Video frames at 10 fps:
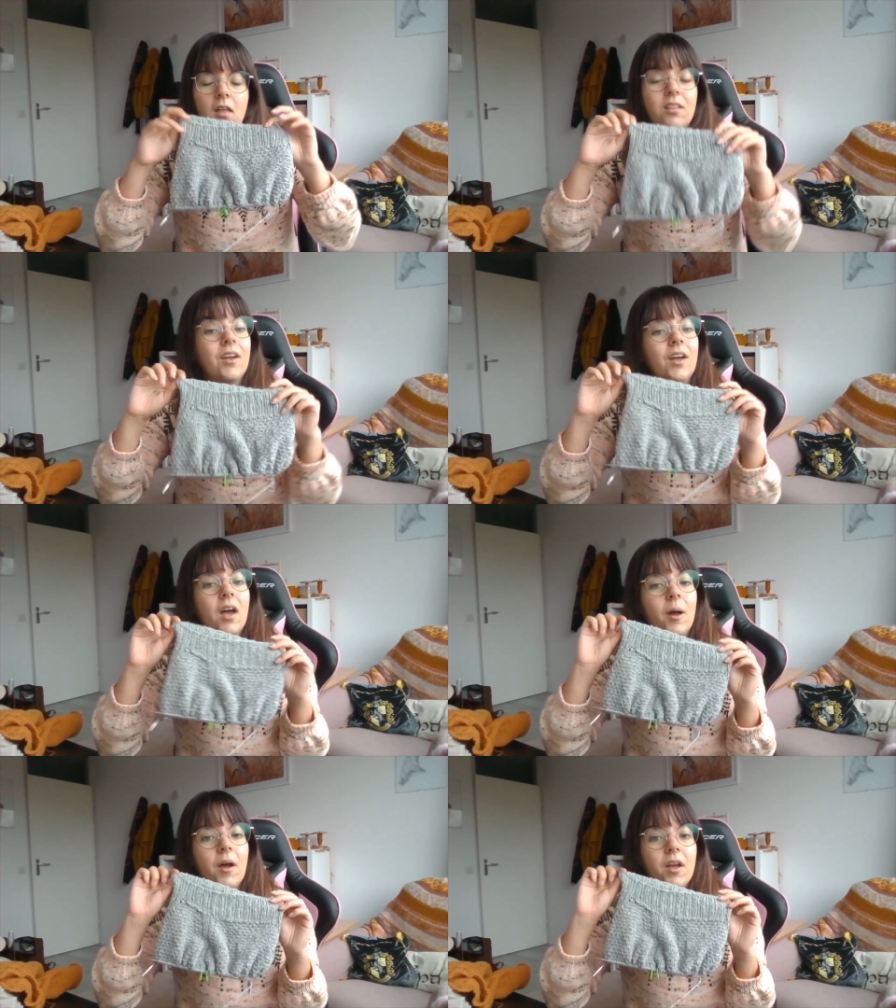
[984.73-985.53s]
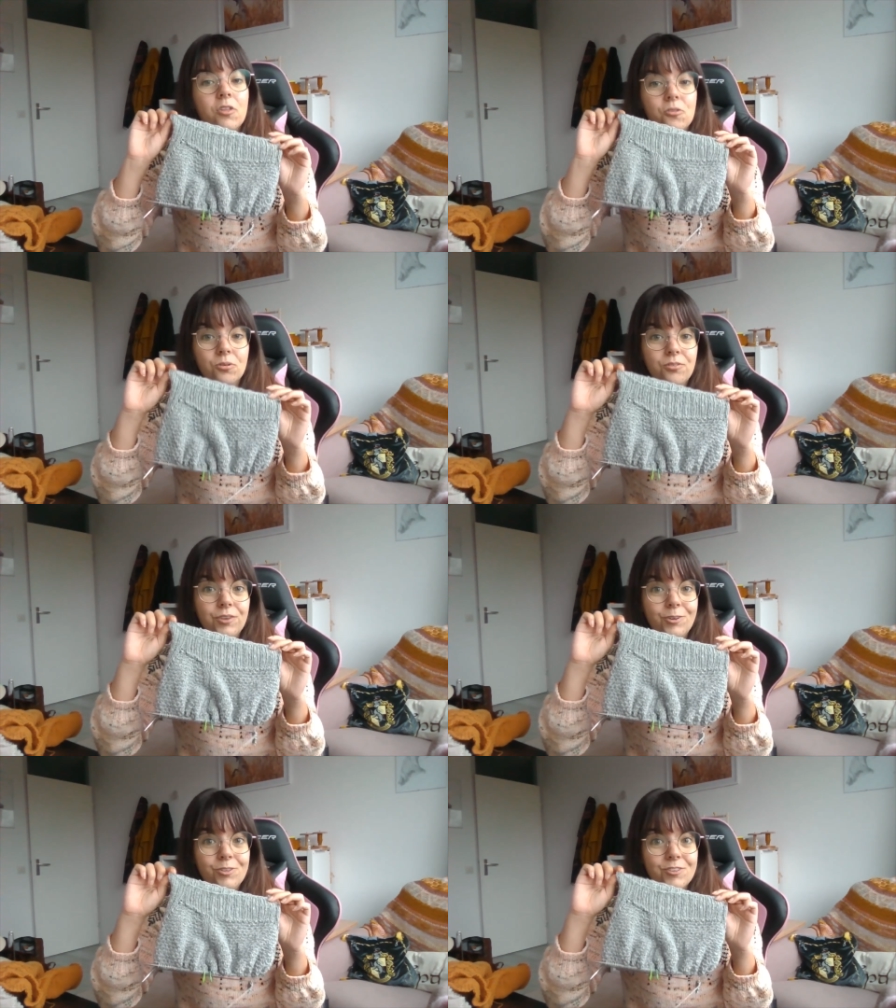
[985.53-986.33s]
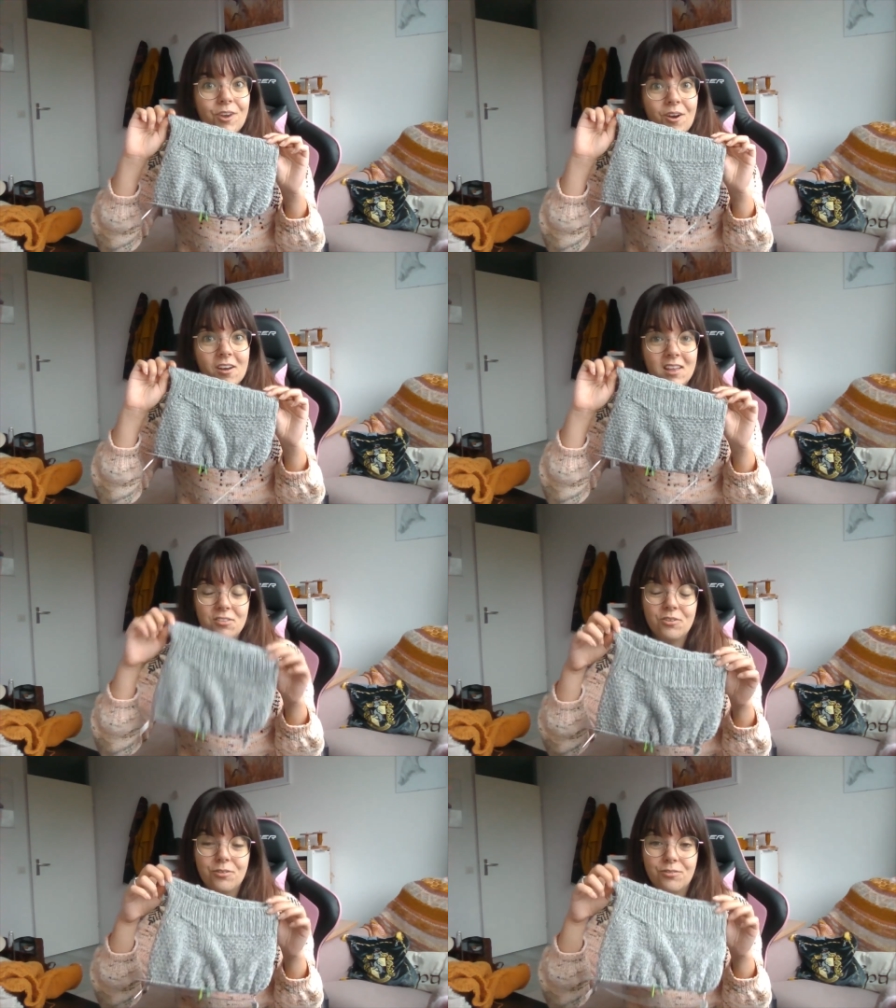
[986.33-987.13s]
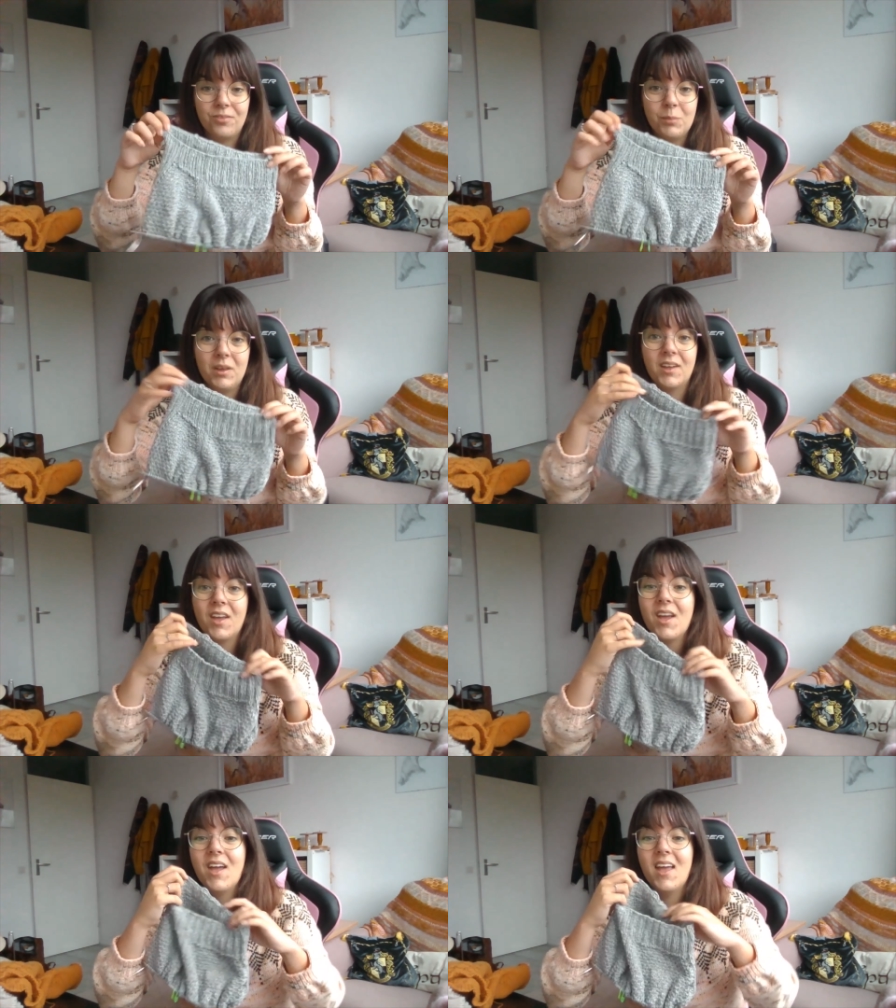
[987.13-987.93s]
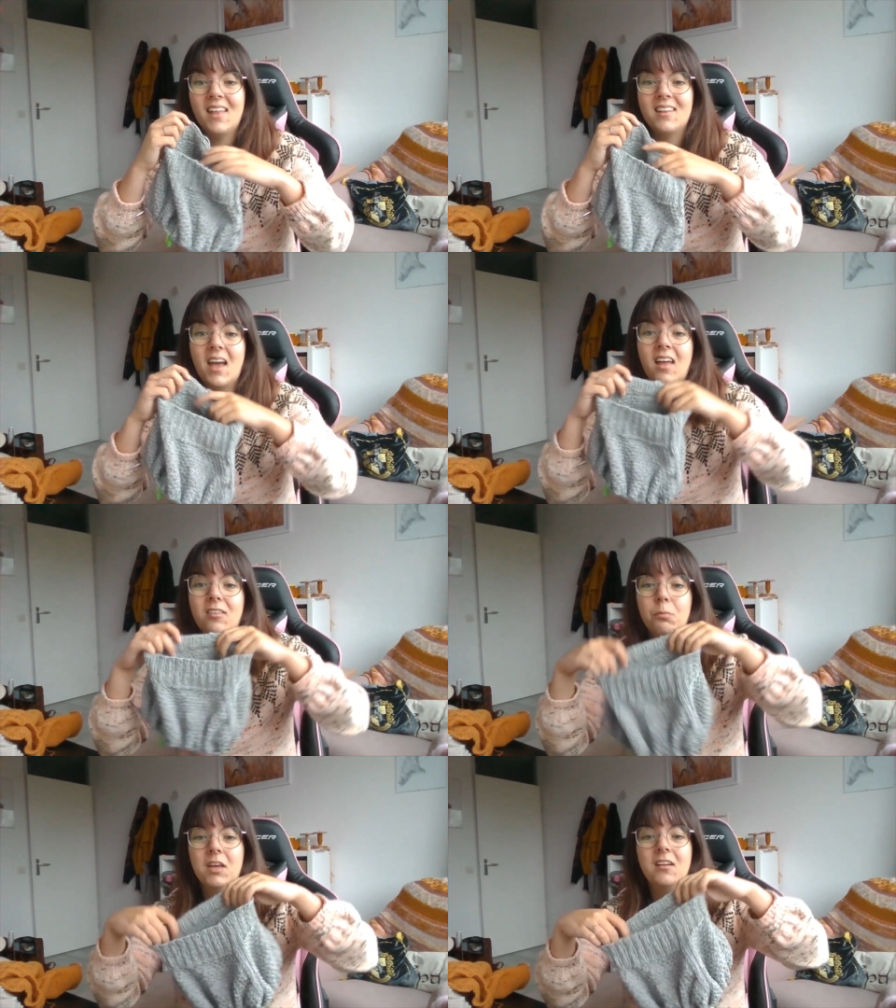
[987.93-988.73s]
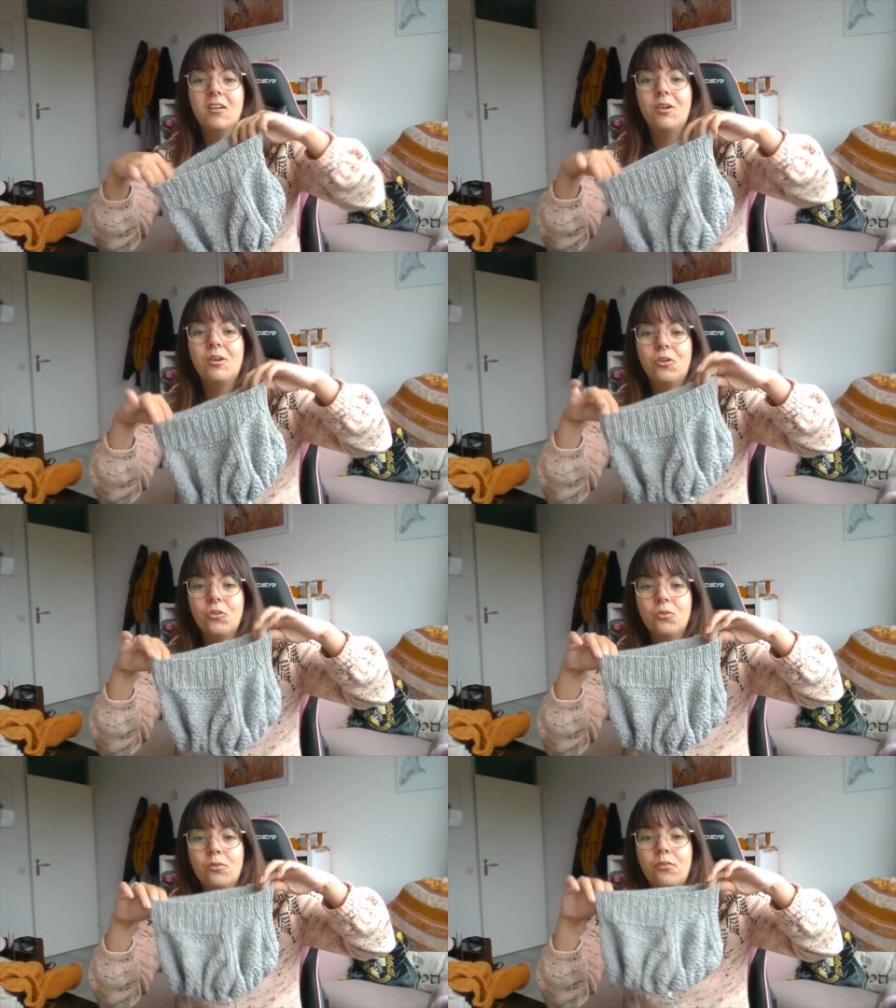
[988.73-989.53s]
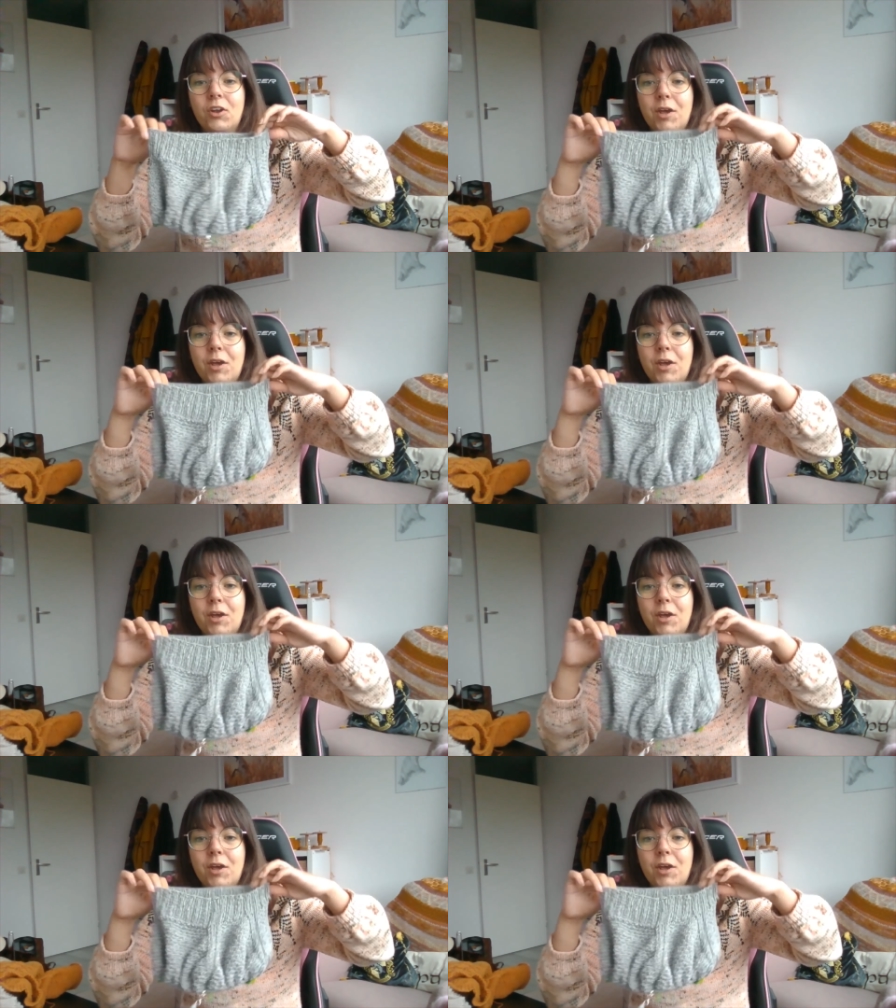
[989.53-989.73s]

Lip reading: the shirt rows are into the ribbing, and that has been a lot of fun.